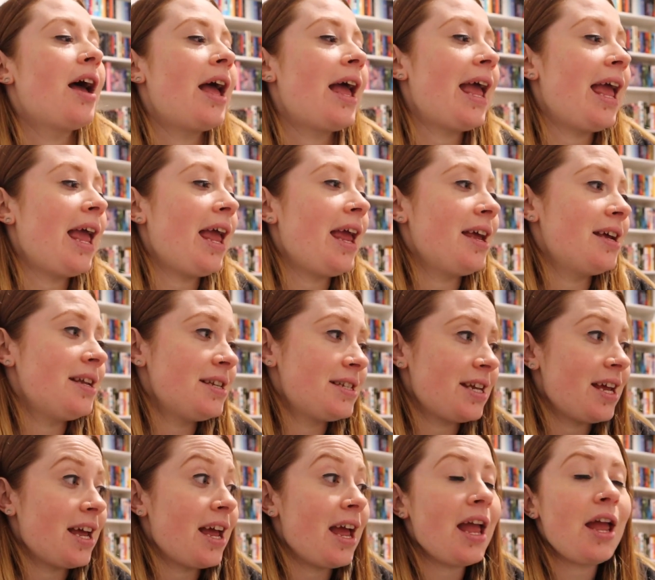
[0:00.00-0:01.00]
And
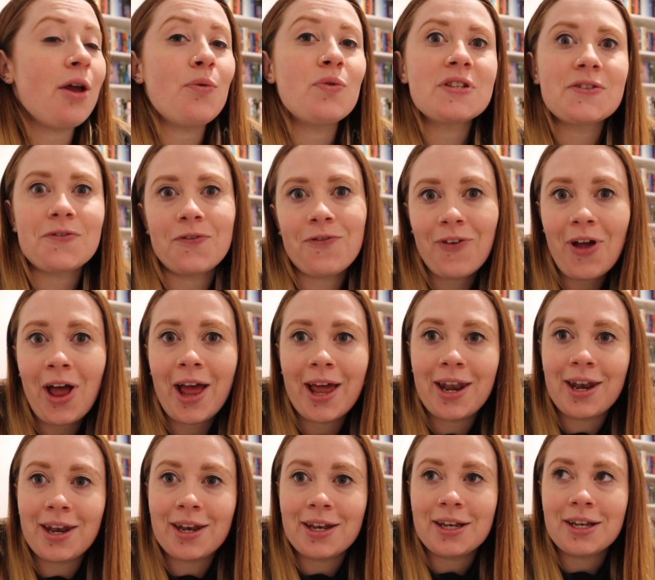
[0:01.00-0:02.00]
it was
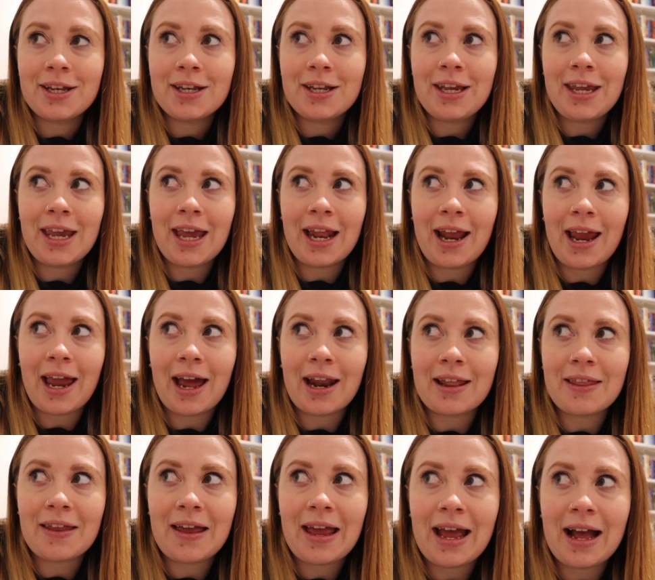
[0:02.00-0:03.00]
fun getting out
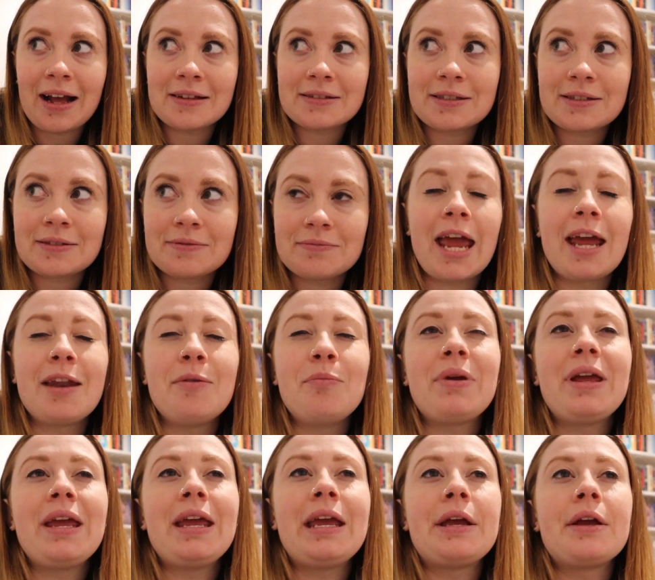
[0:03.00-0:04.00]
of the house and
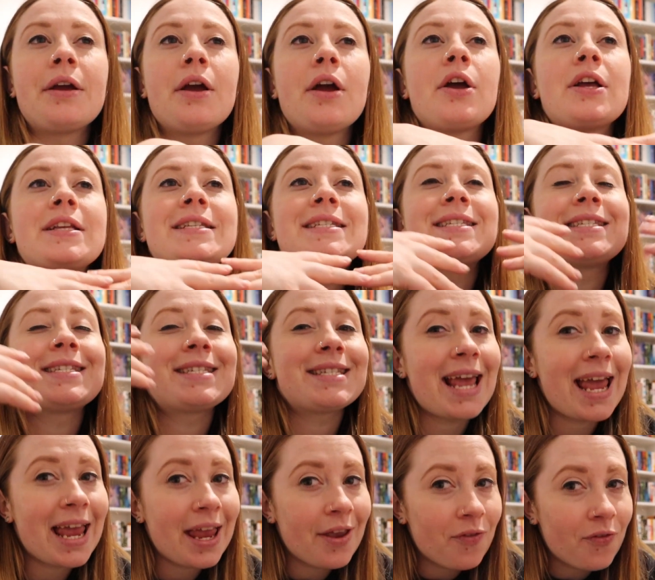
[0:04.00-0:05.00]
being
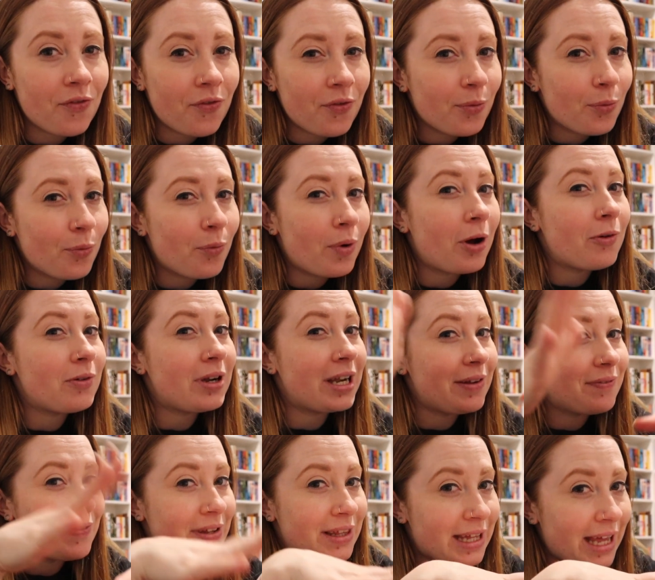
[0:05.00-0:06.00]
safe while
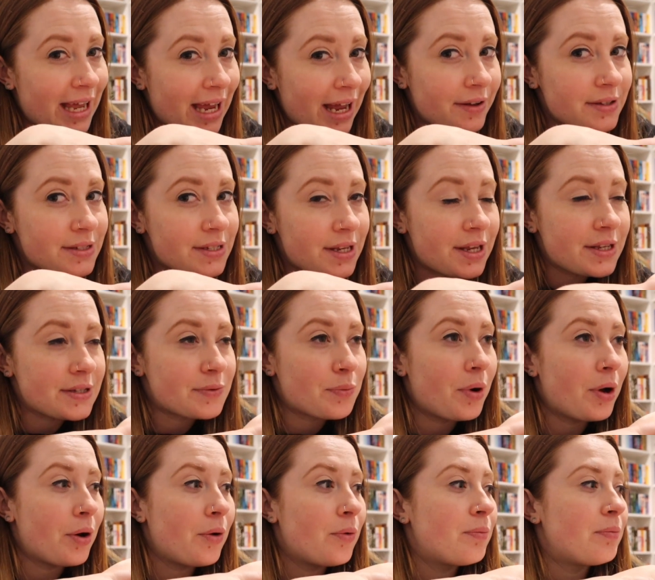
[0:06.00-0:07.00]
leaving the house as
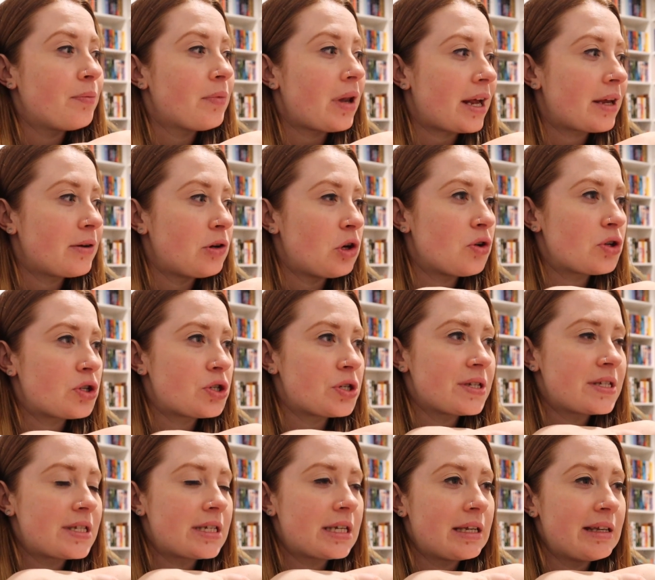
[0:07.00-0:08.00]
well. Like, not
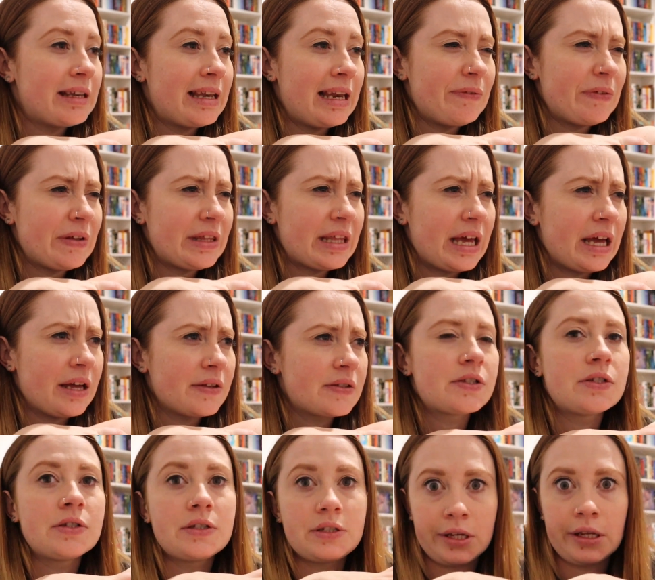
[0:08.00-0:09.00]
just leaving the
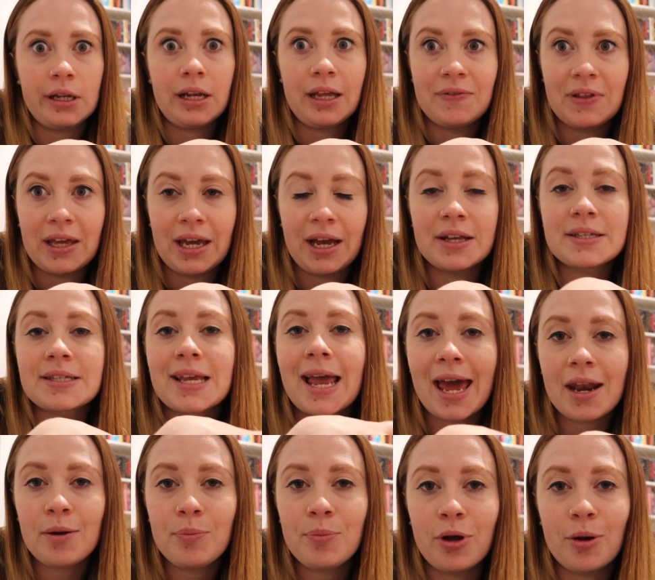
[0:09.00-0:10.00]
house to leave the house. I
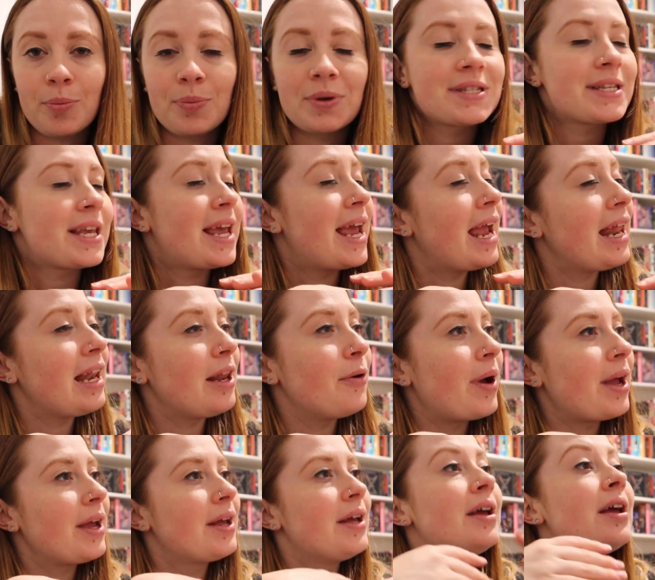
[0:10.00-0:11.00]
had a purpose.
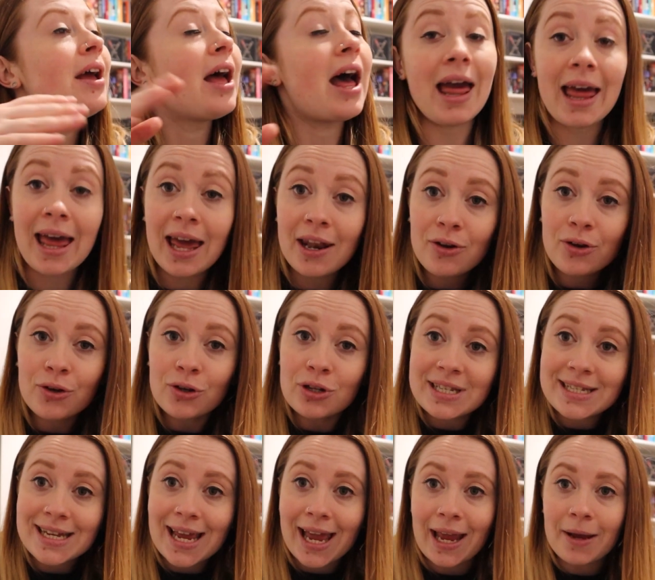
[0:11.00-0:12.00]
Anyway, I had a
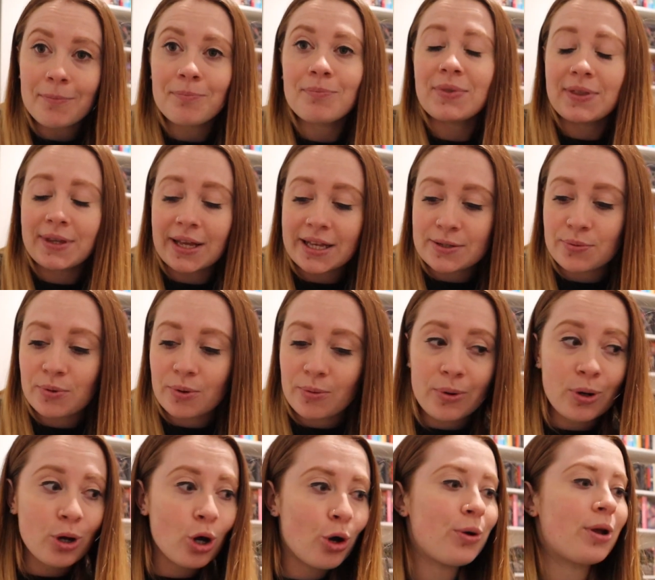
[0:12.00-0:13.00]
good day. That's where
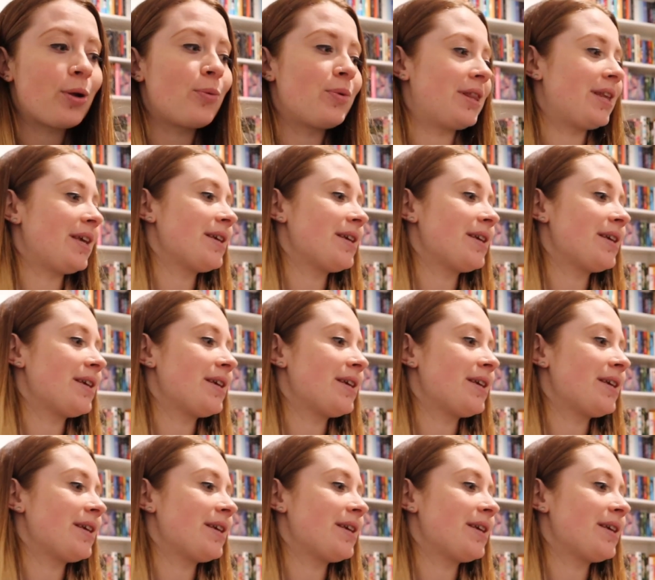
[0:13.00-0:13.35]
we're going with